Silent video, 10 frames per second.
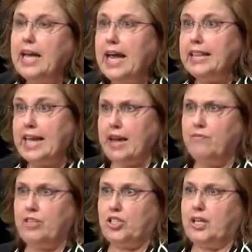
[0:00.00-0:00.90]
And the
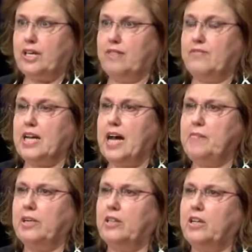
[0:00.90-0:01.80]
average length of time
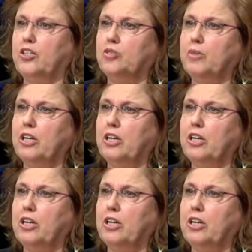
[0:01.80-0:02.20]
in a long-term